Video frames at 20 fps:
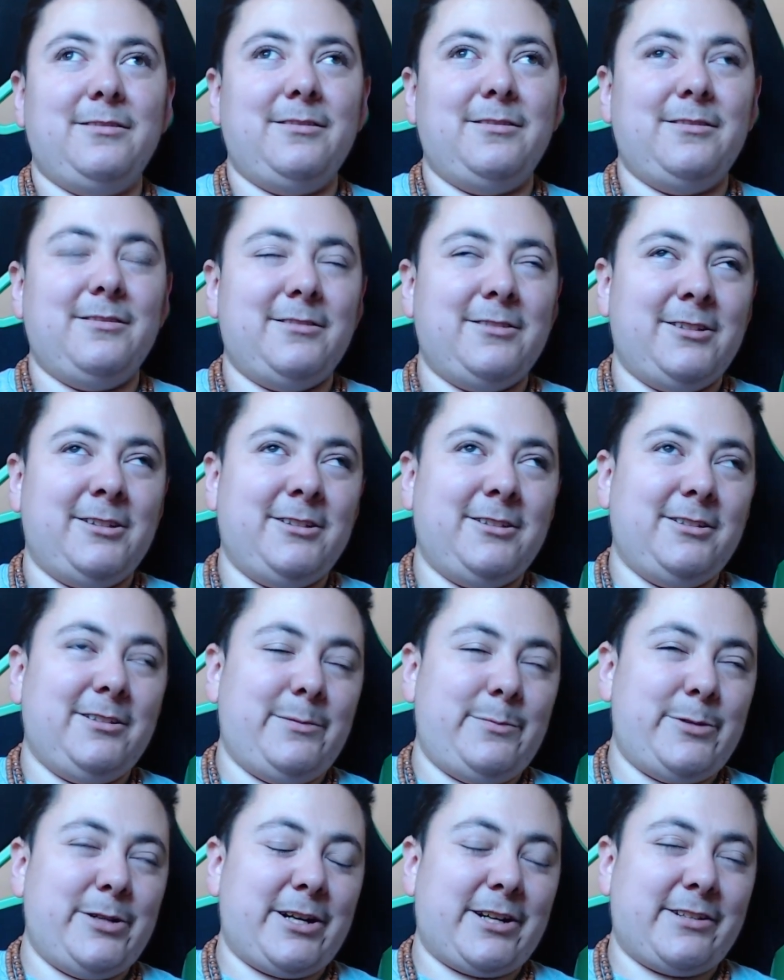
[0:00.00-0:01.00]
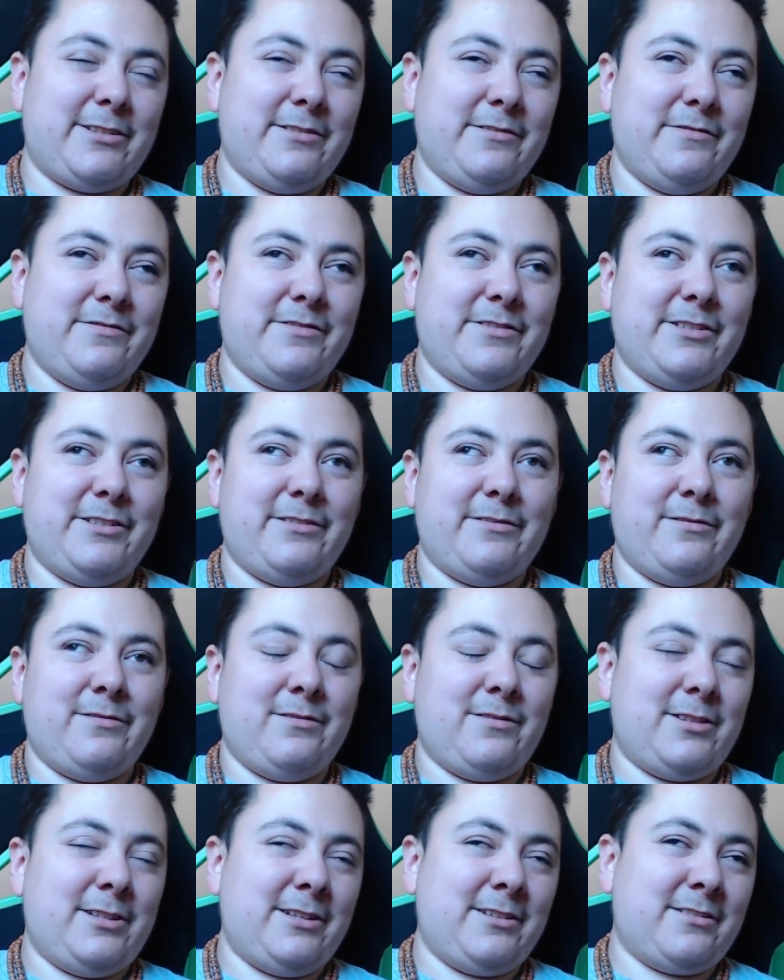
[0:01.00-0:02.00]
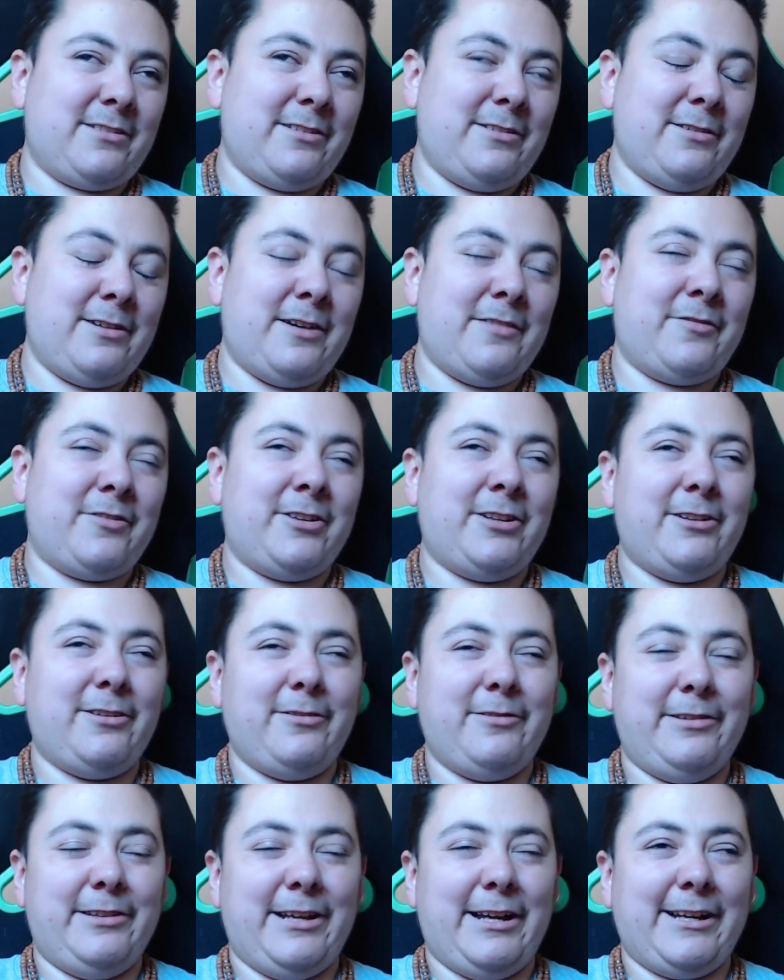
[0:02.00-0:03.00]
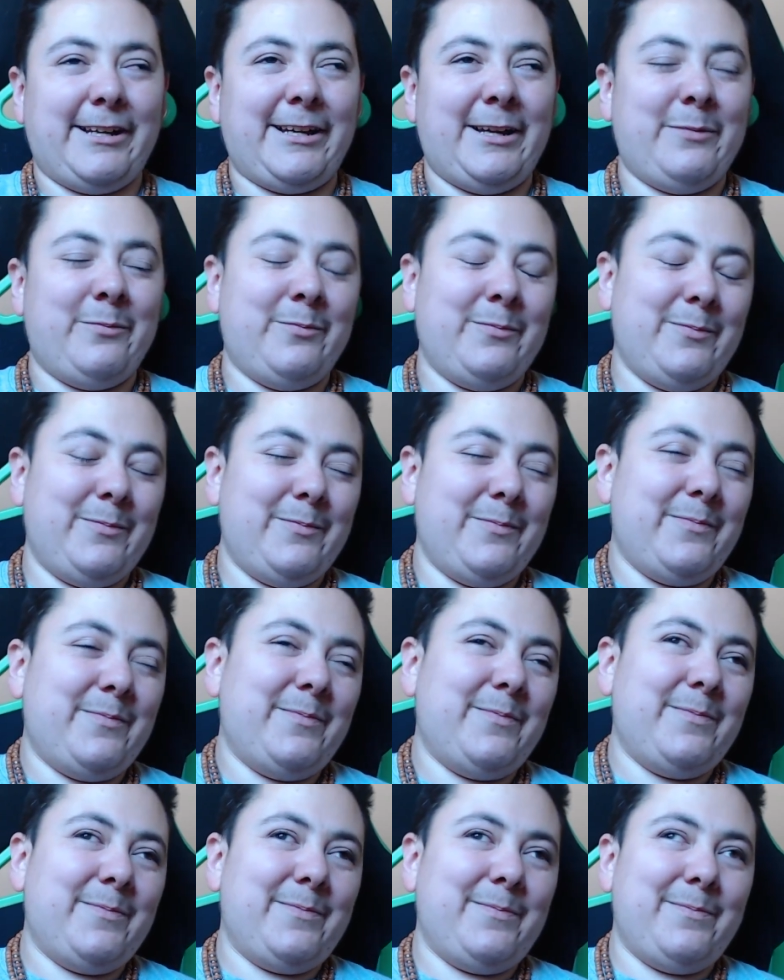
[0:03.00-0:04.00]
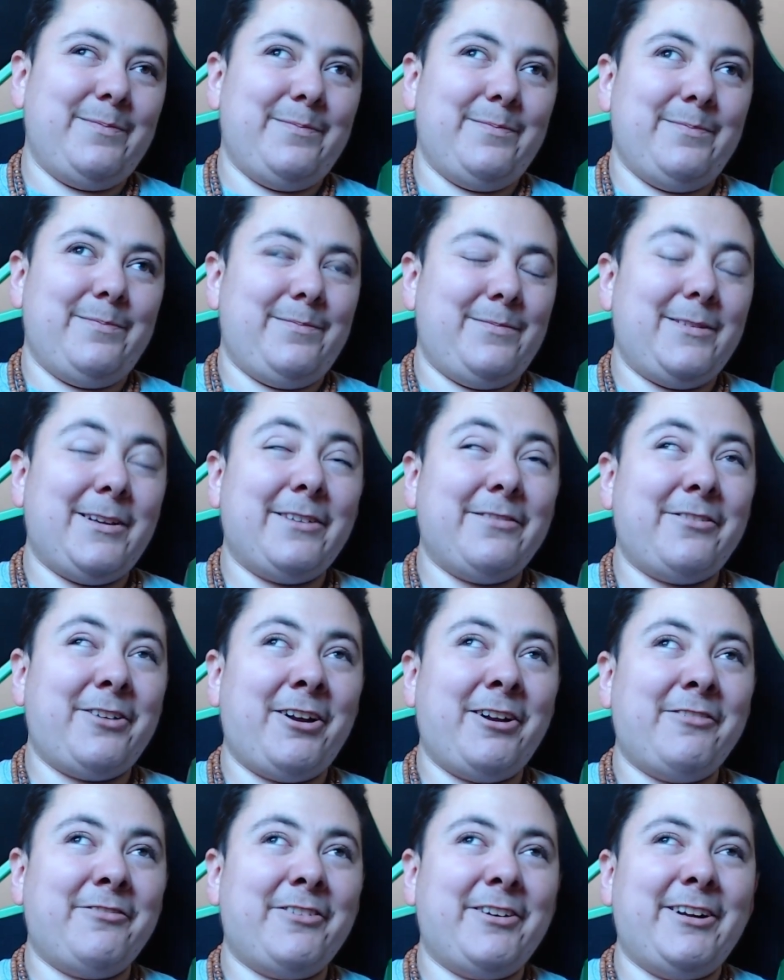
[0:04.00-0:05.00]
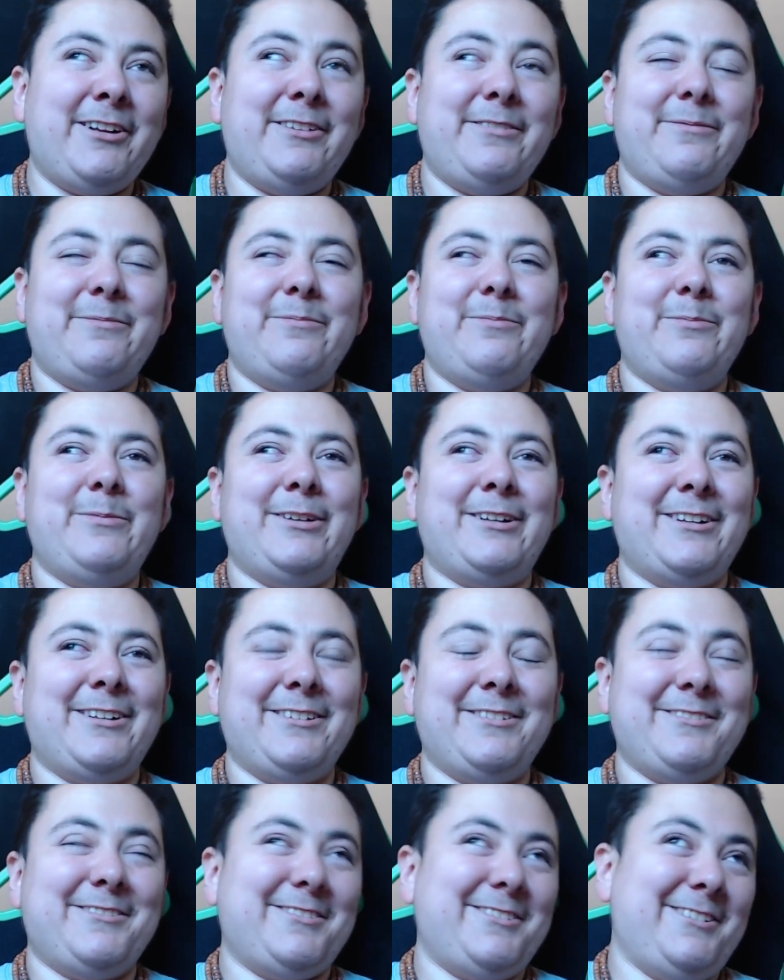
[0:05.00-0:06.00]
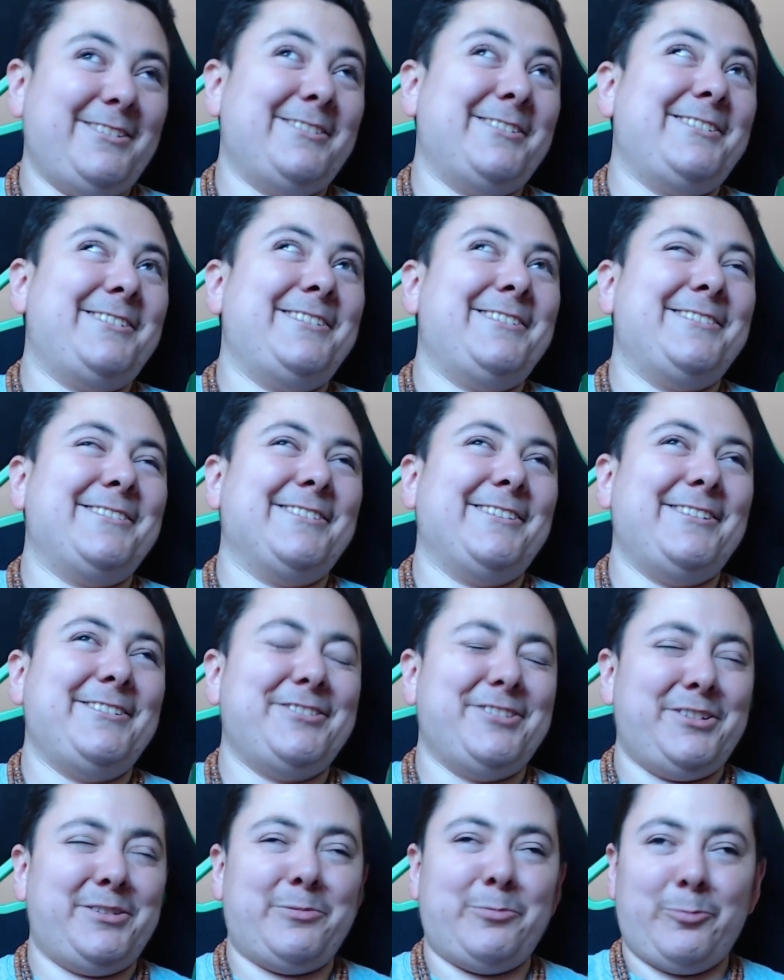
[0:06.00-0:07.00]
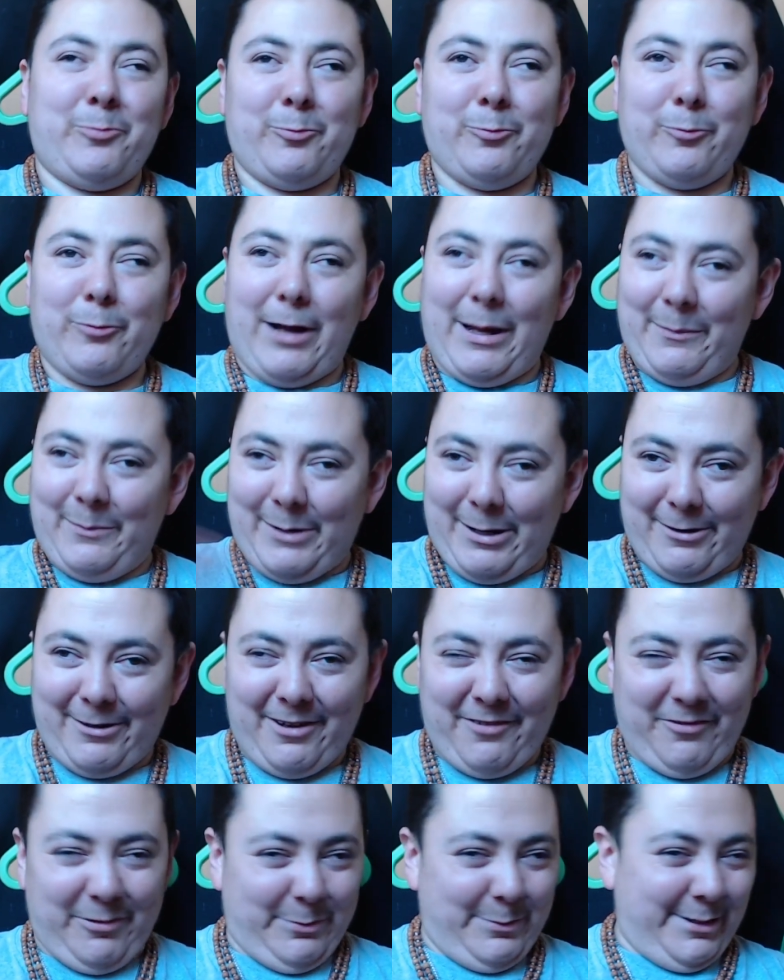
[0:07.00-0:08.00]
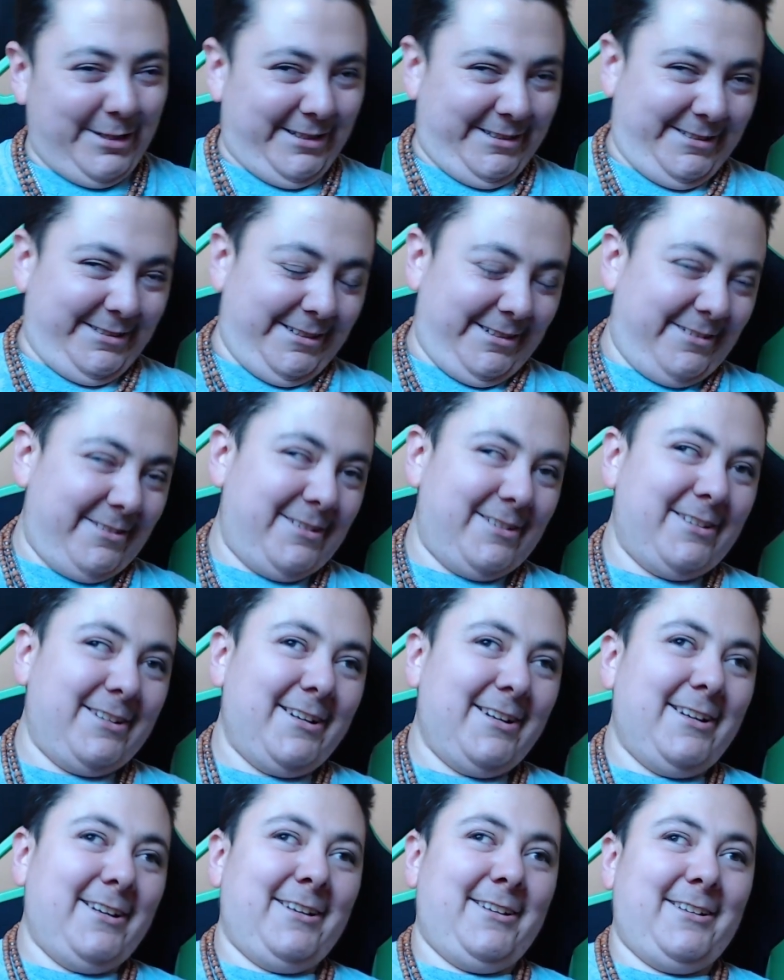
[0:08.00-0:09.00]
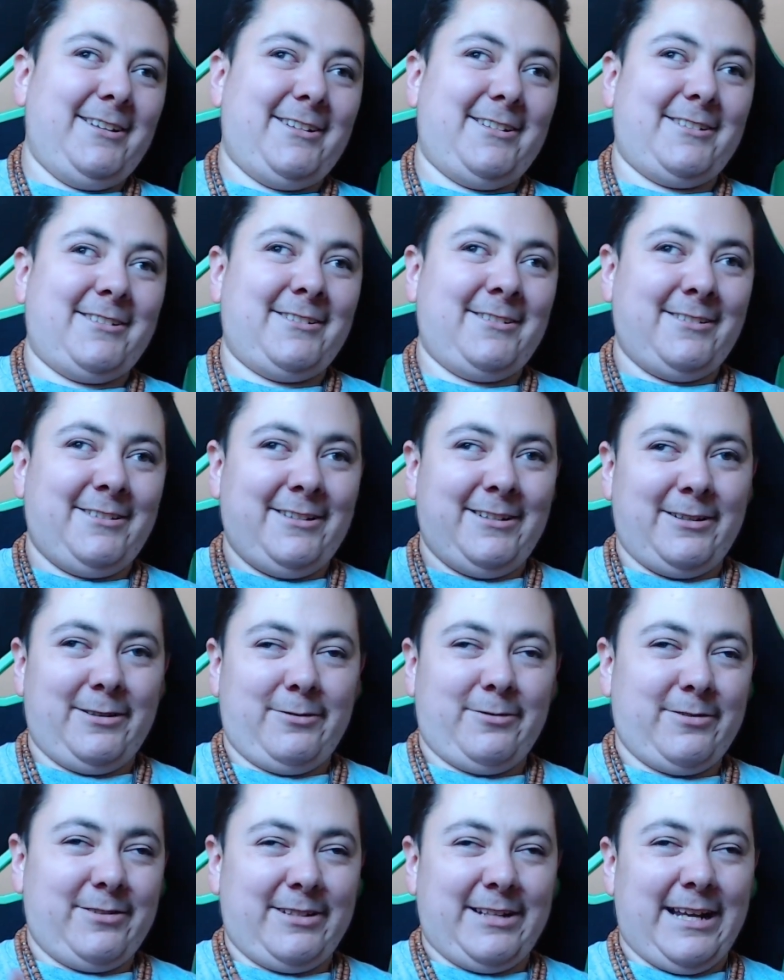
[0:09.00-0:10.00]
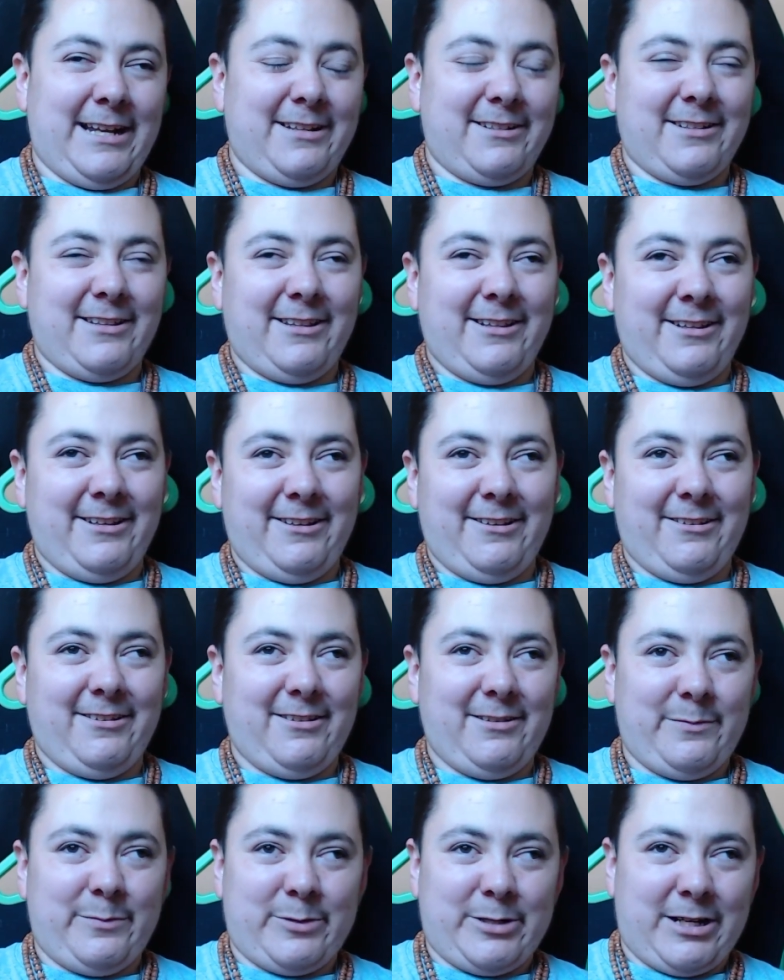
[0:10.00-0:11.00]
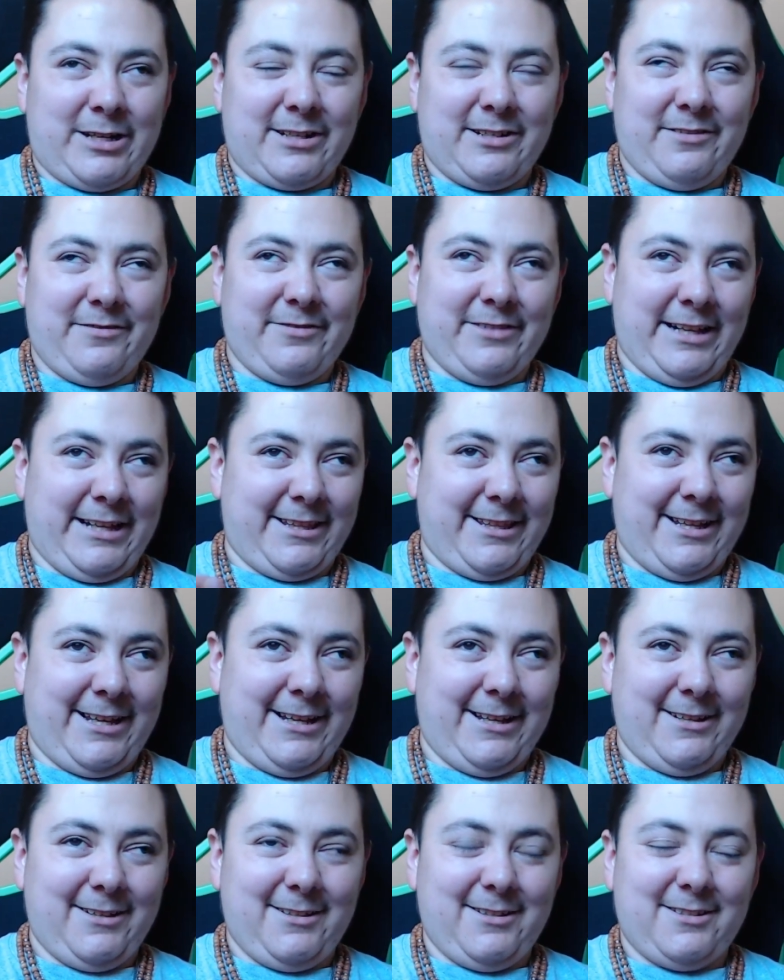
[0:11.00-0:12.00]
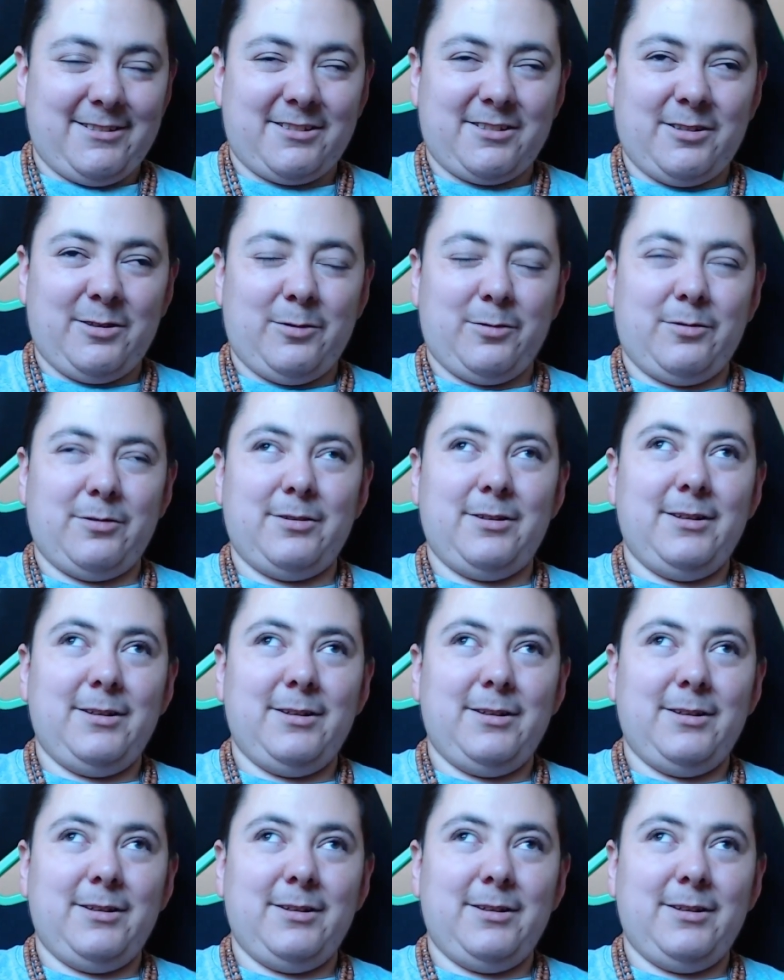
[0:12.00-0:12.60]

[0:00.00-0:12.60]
the objectives and things that you have to do in that game? Not very fun, because you could easily just wipe out everybody and get to the objective like that. So